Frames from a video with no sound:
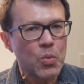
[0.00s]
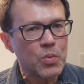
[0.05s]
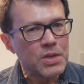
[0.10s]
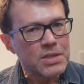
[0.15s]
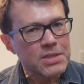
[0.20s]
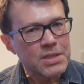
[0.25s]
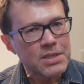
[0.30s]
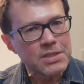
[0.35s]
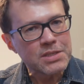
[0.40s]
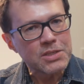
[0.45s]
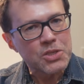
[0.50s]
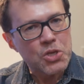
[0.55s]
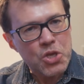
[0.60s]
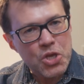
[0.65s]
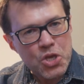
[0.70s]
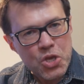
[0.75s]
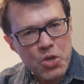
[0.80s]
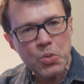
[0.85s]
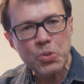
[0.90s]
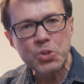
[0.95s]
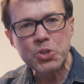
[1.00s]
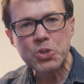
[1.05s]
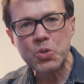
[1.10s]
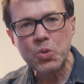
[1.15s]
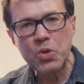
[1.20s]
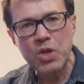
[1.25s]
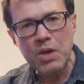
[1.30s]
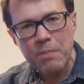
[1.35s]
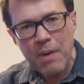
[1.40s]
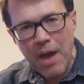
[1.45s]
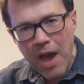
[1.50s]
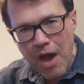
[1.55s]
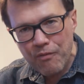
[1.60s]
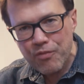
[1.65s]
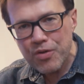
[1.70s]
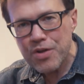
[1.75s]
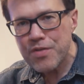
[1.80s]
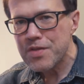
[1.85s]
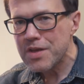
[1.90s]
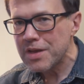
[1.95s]
this is huge to keep
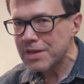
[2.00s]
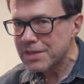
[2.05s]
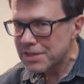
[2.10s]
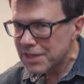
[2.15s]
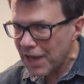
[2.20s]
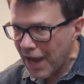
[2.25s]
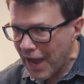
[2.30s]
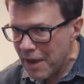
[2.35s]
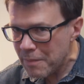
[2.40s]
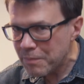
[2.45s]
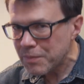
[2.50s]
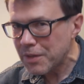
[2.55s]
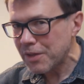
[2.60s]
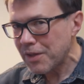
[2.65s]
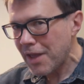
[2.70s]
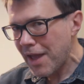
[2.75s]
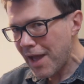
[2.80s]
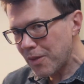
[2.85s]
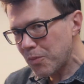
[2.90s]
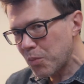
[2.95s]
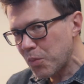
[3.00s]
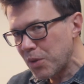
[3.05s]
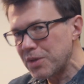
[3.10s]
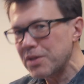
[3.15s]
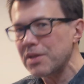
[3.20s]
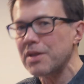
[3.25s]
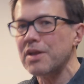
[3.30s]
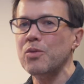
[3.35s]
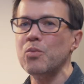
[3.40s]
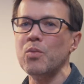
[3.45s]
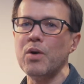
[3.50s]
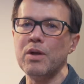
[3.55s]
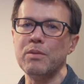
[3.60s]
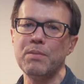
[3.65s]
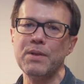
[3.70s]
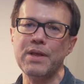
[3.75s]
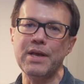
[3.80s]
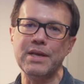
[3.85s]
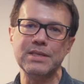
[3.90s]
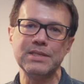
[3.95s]
everything typed and handwritten in one
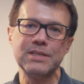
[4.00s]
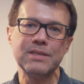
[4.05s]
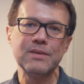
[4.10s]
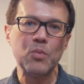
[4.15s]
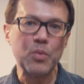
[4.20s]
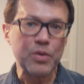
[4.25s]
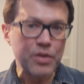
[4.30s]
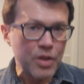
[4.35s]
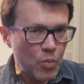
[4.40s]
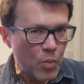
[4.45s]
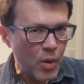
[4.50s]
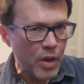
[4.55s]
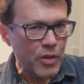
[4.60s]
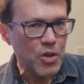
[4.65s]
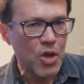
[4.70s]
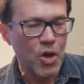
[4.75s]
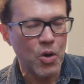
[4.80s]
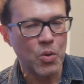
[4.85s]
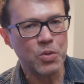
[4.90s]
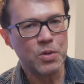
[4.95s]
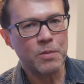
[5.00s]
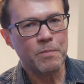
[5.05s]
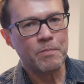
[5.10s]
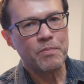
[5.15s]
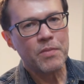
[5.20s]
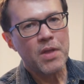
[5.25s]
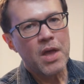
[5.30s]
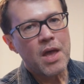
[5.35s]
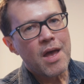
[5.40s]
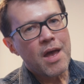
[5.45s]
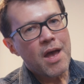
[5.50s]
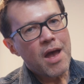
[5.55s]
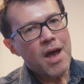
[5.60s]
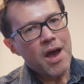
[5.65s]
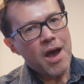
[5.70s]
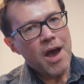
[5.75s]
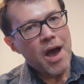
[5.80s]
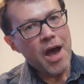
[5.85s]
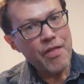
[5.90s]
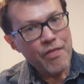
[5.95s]
place, within one note.
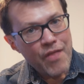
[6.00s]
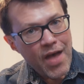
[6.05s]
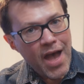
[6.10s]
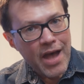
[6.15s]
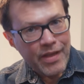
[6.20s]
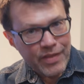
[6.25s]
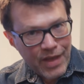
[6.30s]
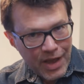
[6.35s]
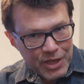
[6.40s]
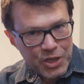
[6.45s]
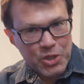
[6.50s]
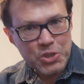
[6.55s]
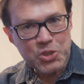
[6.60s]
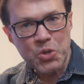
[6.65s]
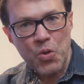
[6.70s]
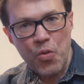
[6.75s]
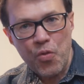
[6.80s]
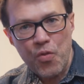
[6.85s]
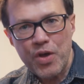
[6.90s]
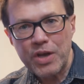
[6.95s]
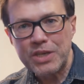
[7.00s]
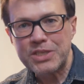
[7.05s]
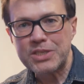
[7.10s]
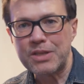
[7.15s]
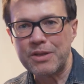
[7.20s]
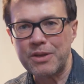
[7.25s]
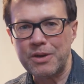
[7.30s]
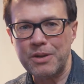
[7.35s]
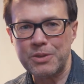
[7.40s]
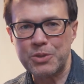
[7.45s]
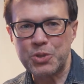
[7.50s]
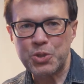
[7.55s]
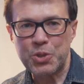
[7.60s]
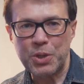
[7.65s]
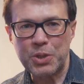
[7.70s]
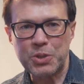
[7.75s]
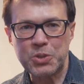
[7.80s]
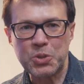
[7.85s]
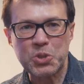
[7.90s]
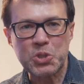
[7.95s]
And then I can do this little
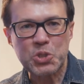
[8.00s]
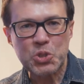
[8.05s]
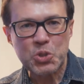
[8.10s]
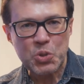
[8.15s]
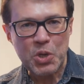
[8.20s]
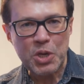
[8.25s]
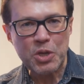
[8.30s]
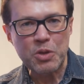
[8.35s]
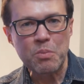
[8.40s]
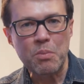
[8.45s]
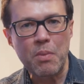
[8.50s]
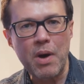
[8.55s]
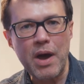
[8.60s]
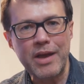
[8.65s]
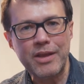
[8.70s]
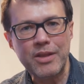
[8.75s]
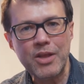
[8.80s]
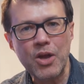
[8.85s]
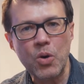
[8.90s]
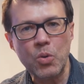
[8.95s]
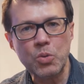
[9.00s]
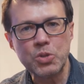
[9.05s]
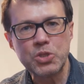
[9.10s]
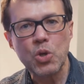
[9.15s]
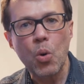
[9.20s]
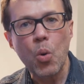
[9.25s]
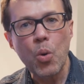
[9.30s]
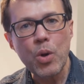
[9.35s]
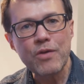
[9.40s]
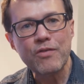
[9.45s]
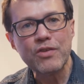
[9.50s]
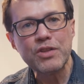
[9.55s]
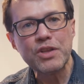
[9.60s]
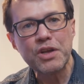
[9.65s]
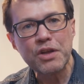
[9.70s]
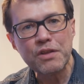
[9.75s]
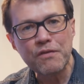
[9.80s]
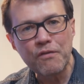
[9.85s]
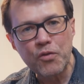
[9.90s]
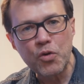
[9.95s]
trick to straighten my notes or even
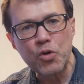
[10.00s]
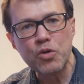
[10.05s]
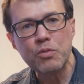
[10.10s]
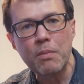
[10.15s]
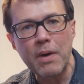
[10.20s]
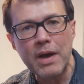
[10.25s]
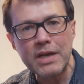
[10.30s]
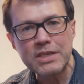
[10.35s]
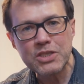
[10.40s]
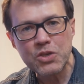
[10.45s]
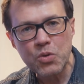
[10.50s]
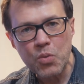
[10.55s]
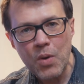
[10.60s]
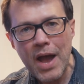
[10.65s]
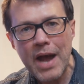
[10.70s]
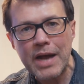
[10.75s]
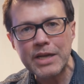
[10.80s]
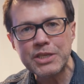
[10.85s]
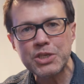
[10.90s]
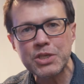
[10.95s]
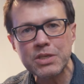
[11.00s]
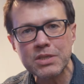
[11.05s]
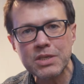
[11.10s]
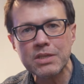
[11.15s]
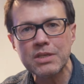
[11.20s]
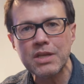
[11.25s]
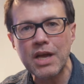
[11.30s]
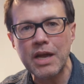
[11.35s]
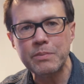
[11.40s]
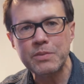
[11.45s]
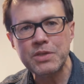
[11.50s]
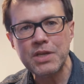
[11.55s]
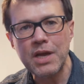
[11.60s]
convert my scratch into typed